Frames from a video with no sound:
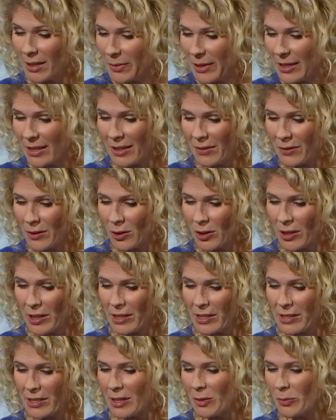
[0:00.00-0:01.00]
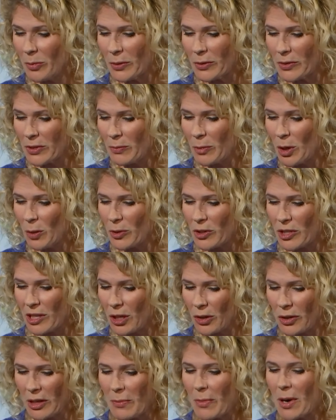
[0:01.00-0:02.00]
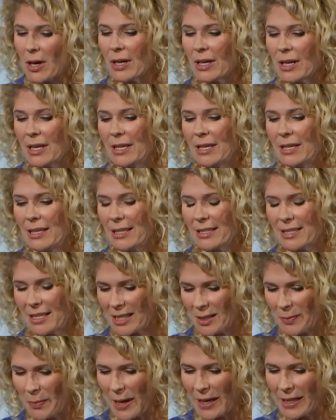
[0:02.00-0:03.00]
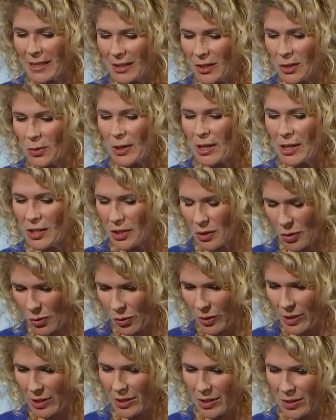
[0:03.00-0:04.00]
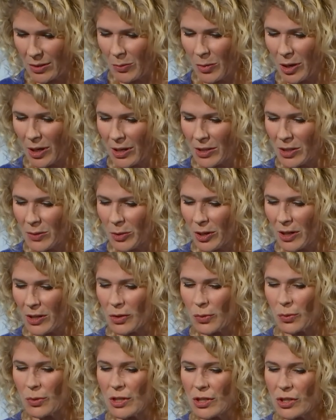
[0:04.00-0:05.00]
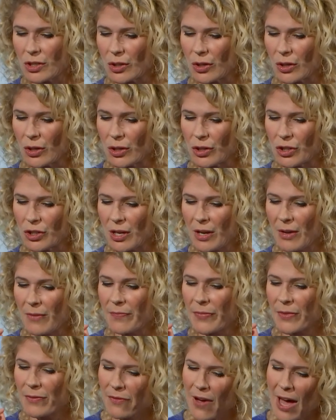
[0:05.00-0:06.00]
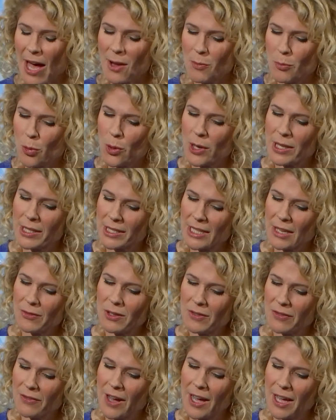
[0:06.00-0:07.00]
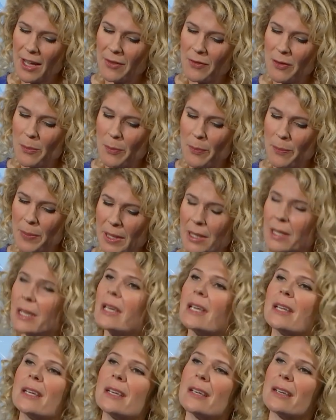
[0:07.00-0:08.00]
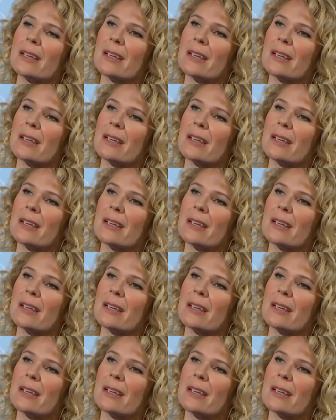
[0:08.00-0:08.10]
I mean, and if you look at these numbers, the mobile security market, it's expected to reach, according to Markets and Markets Research, $5.75 billion